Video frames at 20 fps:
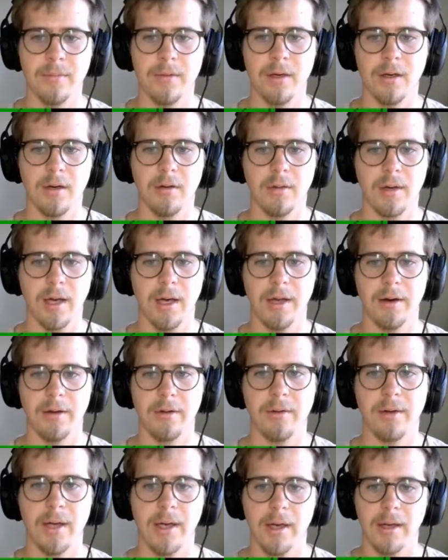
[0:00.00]
Oh god,
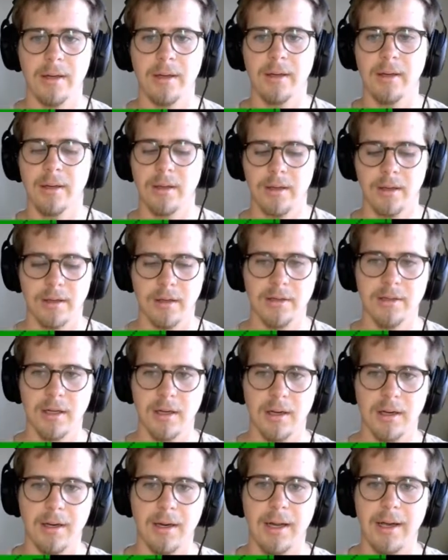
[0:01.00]
okay. There's a
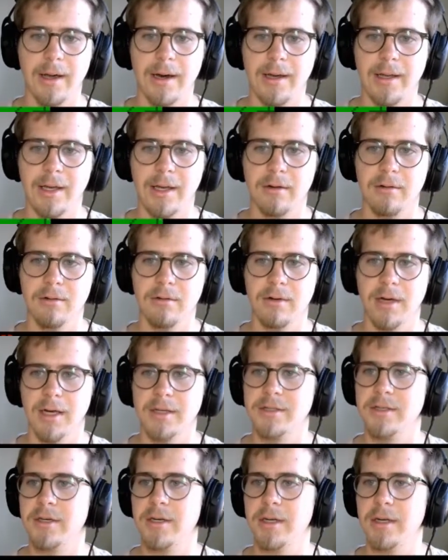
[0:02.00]
lot of kangaroo
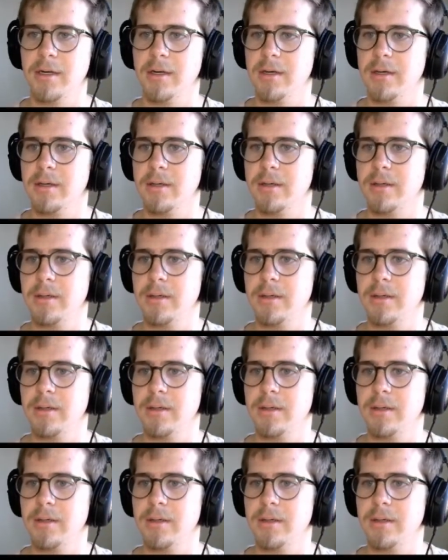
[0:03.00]
guys in here.